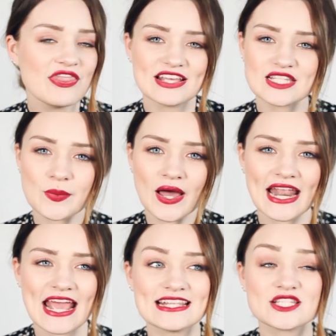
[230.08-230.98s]
this
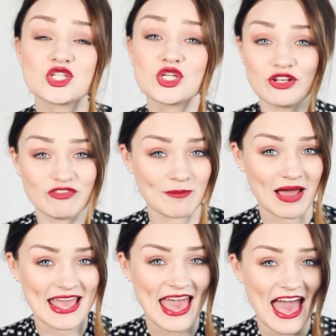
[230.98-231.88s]
one is good for
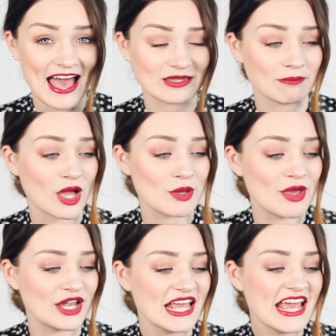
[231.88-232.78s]
my hair at the
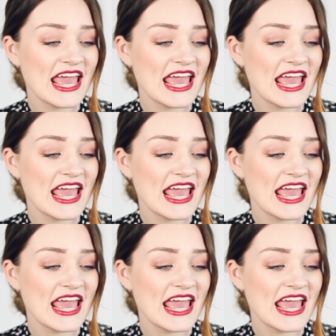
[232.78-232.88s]
moment.